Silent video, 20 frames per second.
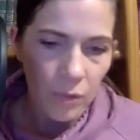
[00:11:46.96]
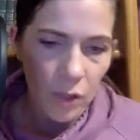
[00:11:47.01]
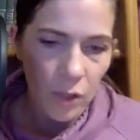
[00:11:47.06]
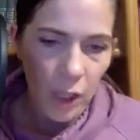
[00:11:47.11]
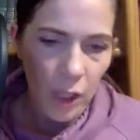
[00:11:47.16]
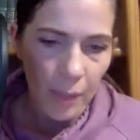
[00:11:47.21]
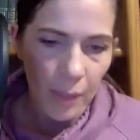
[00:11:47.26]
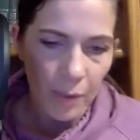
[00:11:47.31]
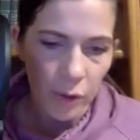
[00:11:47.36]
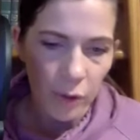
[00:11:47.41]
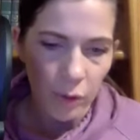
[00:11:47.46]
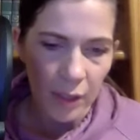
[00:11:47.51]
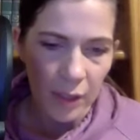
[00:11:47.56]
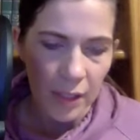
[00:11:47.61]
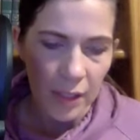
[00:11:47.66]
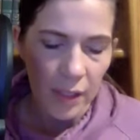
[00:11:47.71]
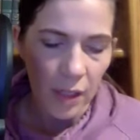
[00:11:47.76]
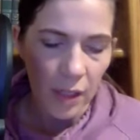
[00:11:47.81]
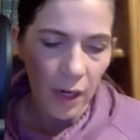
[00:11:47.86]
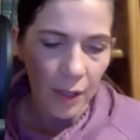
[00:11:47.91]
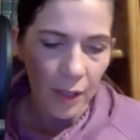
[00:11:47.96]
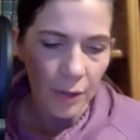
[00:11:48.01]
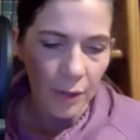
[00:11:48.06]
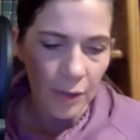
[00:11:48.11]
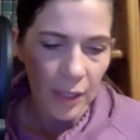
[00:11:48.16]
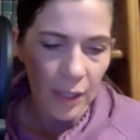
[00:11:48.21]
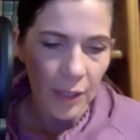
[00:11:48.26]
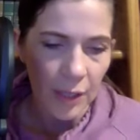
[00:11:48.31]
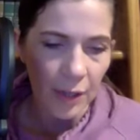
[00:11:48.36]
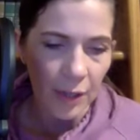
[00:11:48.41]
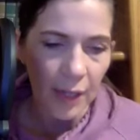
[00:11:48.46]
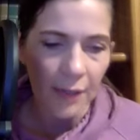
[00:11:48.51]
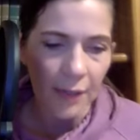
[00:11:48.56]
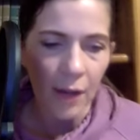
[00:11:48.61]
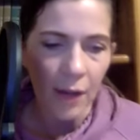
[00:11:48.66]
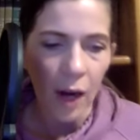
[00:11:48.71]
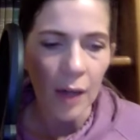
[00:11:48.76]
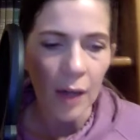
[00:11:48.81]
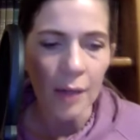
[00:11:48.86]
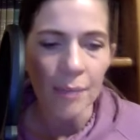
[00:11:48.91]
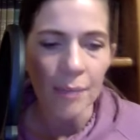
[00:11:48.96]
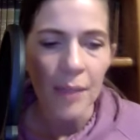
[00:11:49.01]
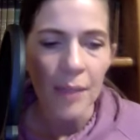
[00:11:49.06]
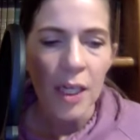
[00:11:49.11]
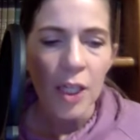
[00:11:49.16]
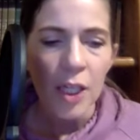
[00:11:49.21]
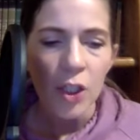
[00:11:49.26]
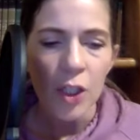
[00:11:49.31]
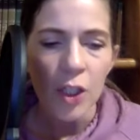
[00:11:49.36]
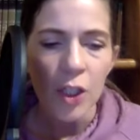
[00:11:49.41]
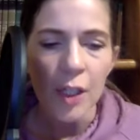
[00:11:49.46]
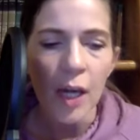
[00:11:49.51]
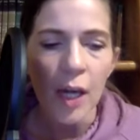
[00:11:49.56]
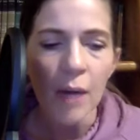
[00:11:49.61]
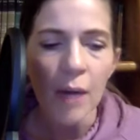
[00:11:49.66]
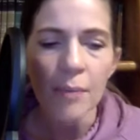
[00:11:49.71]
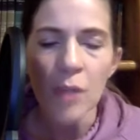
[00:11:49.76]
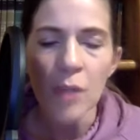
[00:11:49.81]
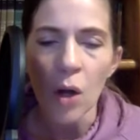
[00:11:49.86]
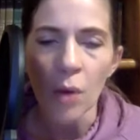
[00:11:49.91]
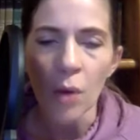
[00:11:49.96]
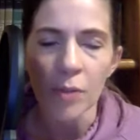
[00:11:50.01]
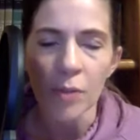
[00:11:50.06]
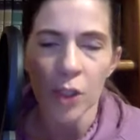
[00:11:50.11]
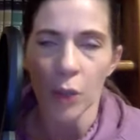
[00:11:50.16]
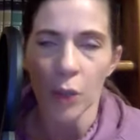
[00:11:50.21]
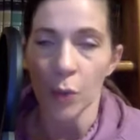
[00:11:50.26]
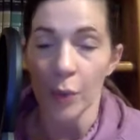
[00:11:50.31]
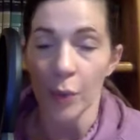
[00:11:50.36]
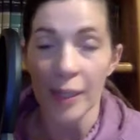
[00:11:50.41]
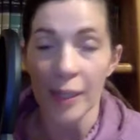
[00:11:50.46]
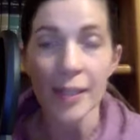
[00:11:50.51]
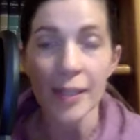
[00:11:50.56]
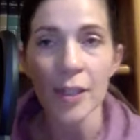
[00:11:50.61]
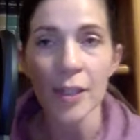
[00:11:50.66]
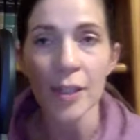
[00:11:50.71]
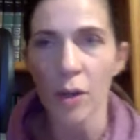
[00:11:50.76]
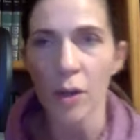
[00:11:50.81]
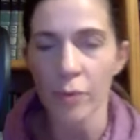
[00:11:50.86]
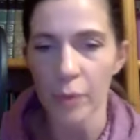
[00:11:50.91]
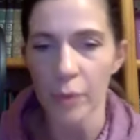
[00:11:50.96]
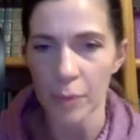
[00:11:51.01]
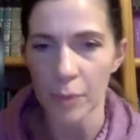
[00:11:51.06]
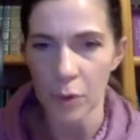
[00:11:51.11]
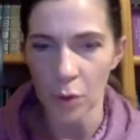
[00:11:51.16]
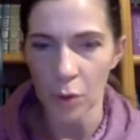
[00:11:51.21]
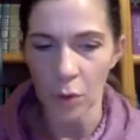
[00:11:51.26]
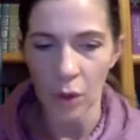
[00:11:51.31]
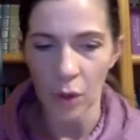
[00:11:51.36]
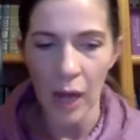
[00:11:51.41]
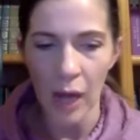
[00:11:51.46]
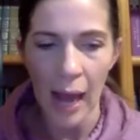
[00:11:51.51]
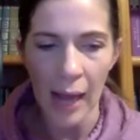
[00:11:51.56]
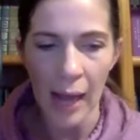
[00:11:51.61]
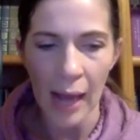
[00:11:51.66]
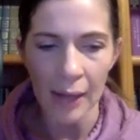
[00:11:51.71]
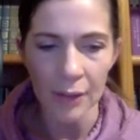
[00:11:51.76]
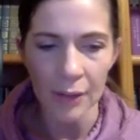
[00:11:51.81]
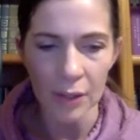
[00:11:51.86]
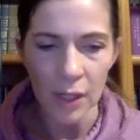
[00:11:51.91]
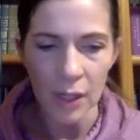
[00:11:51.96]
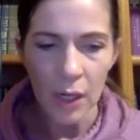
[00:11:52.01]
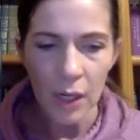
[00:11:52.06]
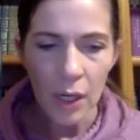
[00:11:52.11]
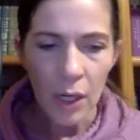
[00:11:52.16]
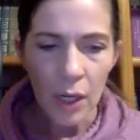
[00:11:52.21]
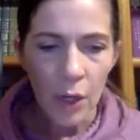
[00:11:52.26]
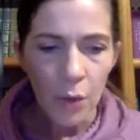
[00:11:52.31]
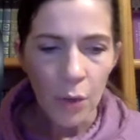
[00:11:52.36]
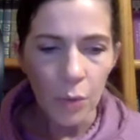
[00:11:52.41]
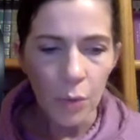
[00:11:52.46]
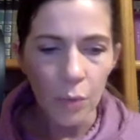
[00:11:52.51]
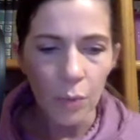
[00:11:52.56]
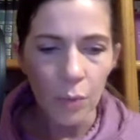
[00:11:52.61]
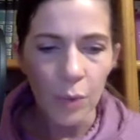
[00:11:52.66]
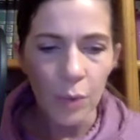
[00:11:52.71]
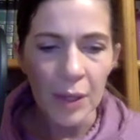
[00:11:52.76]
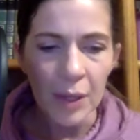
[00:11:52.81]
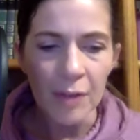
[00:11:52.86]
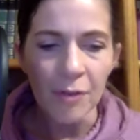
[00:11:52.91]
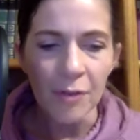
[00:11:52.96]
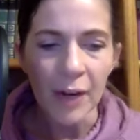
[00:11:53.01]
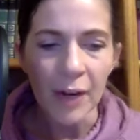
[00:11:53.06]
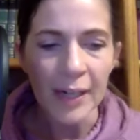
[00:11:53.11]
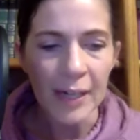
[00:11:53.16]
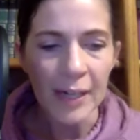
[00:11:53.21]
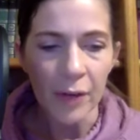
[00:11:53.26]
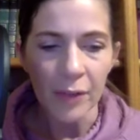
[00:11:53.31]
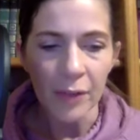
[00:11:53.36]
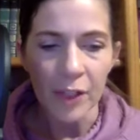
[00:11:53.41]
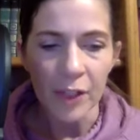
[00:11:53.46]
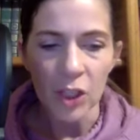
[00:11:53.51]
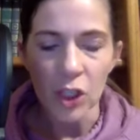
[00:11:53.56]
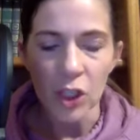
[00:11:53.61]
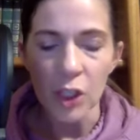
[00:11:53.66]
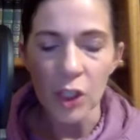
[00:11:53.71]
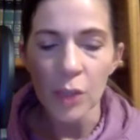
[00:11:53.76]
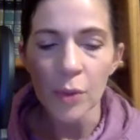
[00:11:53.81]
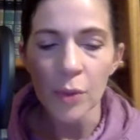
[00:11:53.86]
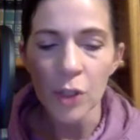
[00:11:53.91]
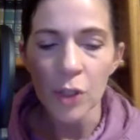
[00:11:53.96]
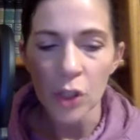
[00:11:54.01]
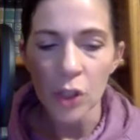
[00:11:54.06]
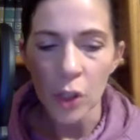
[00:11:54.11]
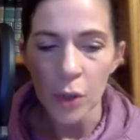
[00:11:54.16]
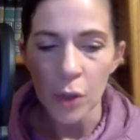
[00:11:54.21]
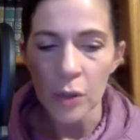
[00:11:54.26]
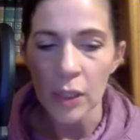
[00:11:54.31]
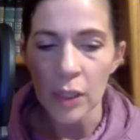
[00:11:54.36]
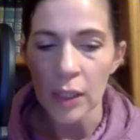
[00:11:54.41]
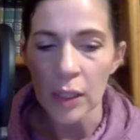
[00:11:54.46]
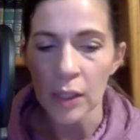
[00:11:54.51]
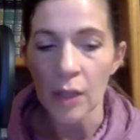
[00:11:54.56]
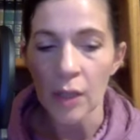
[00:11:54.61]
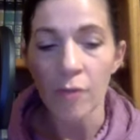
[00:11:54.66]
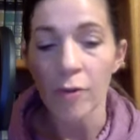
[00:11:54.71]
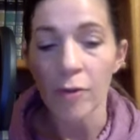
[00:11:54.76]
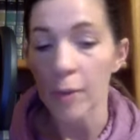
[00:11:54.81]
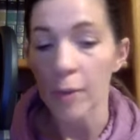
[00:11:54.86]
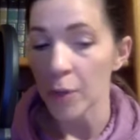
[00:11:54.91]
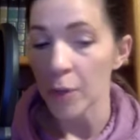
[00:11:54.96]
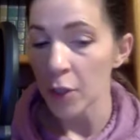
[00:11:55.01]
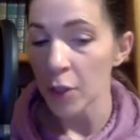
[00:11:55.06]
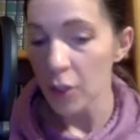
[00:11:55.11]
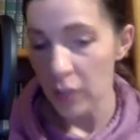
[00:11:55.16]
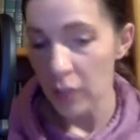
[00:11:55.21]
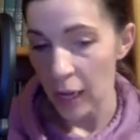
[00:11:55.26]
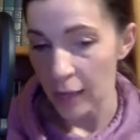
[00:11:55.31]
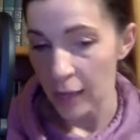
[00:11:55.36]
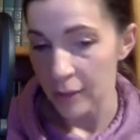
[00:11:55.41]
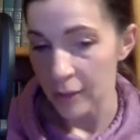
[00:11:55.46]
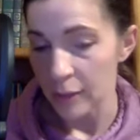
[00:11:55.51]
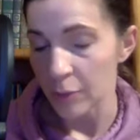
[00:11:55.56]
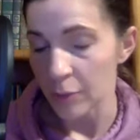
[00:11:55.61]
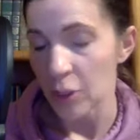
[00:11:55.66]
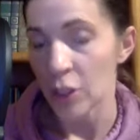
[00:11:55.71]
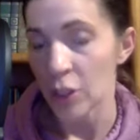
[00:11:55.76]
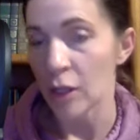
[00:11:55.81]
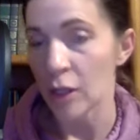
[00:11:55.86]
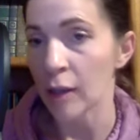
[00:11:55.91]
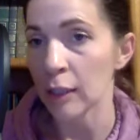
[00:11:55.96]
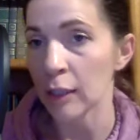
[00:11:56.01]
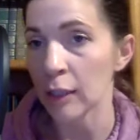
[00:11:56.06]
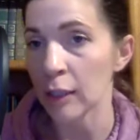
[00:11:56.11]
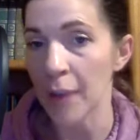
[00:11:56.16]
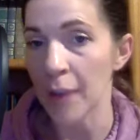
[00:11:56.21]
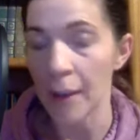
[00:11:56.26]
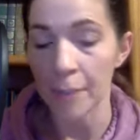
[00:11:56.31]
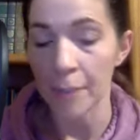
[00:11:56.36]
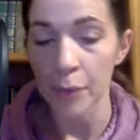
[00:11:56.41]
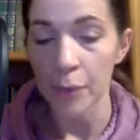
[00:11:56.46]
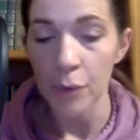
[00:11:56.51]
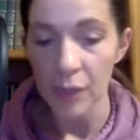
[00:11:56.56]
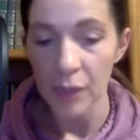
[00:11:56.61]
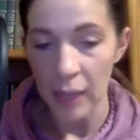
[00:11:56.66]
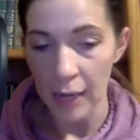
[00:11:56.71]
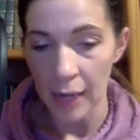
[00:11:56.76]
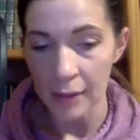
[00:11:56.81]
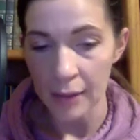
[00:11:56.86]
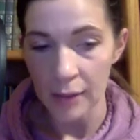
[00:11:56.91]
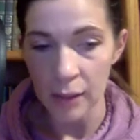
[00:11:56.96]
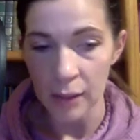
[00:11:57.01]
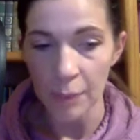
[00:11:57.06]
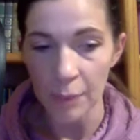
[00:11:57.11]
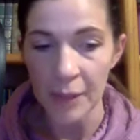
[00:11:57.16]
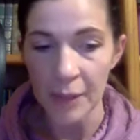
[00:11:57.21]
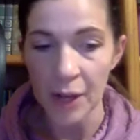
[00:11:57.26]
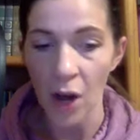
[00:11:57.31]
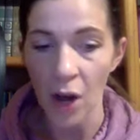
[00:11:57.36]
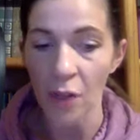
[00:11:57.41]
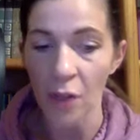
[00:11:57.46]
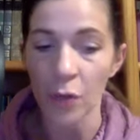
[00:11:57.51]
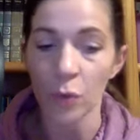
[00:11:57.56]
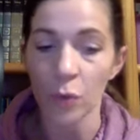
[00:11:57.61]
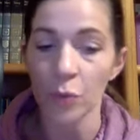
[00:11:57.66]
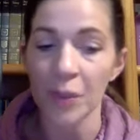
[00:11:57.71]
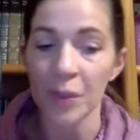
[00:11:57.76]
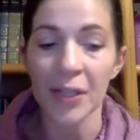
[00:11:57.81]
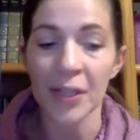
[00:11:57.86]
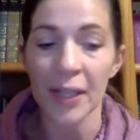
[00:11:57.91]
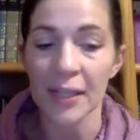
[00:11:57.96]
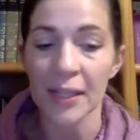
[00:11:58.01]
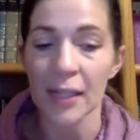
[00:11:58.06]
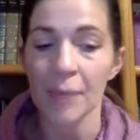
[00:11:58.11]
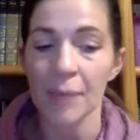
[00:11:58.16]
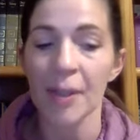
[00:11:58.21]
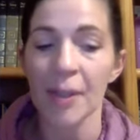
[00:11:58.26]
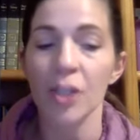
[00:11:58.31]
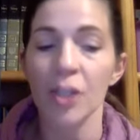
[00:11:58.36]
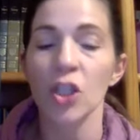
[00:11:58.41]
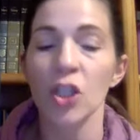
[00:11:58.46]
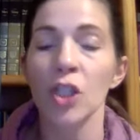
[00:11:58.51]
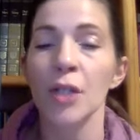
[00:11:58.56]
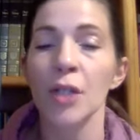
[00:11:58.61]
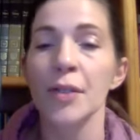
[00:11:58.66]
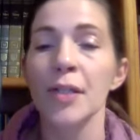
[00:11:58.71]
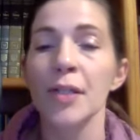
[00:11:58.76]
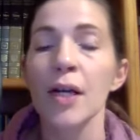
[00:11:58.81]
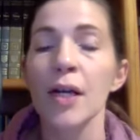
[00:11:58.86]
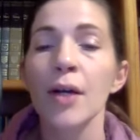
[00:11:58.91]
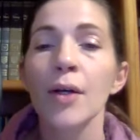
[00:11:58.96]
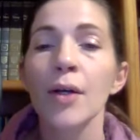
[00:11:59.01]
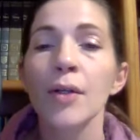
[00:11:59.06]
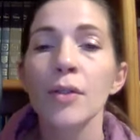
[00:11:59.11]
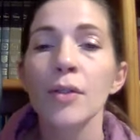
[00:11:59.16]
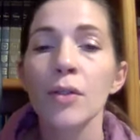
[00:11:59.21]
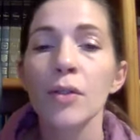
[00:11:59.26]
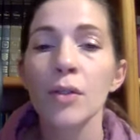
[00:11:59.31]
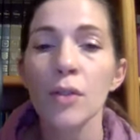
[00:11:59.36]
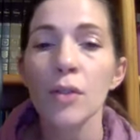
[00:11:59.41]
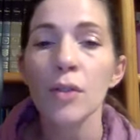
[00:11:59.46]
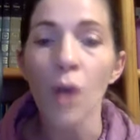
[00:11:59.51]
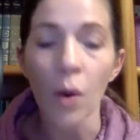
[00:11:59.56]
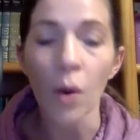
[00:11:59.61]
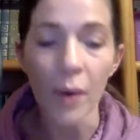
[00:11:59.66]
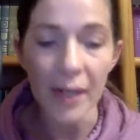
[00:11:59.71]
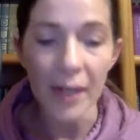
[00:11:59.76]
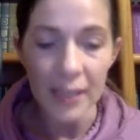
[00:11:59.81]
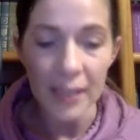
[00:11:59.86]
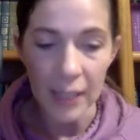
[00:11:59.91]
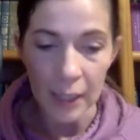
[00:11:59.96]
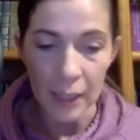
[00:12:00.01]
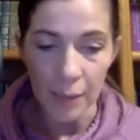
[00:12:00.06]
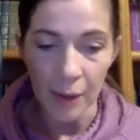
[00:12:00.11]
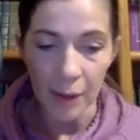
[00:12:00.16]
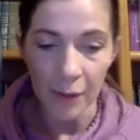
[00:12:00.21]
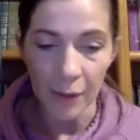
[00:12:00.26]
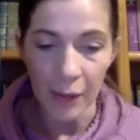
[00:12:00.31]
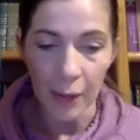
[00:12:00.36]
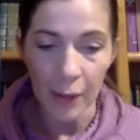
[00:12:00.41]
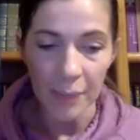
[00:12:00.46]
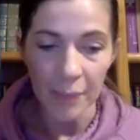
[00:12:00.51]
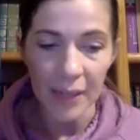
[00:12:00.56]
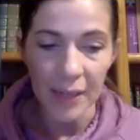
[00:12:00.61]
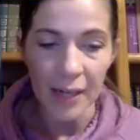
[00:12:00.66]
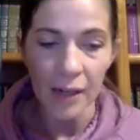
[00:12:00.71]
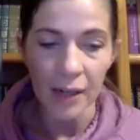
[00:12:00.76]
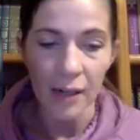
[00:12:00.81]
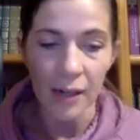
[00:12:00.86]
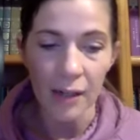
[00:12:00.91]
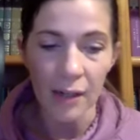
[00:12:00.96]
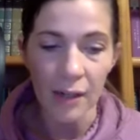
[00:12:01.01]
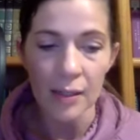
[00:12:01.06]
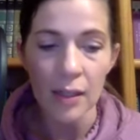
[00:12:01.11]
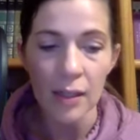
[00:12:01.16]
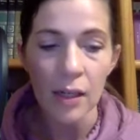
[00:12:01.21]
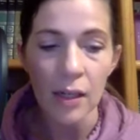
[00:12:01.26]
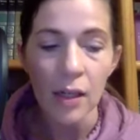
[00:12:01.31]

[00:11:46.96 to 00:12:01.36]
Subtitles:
chapter 3, Sadako's secret. In the autumn, she comes home, she races home from school, and we find out that she was chosen from her class, which is called the bamboo class, to be on the relay team. And she's so excited about that because